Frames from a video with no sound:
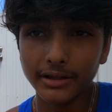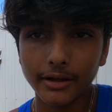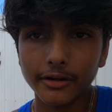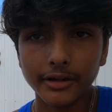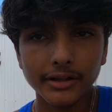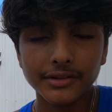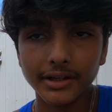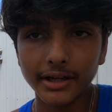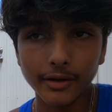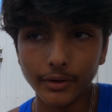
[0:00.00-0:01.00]
need that other
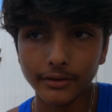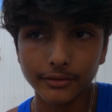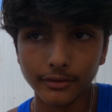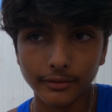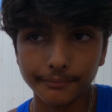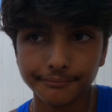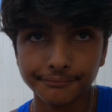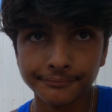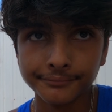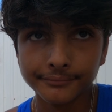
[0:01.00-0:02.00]
intake anyway, so
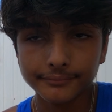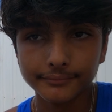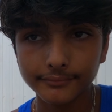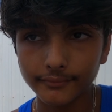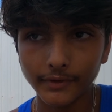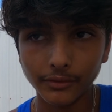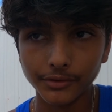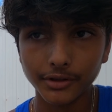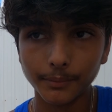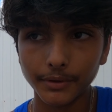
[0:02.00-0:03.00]
I'm
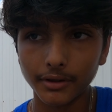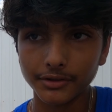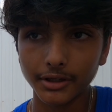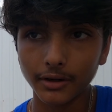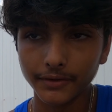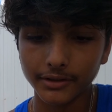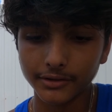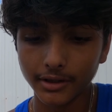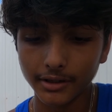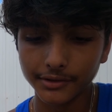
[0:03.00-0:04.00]
just gonna take off the
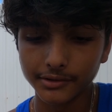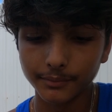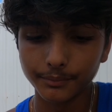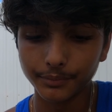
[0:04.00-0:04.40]
exhaust,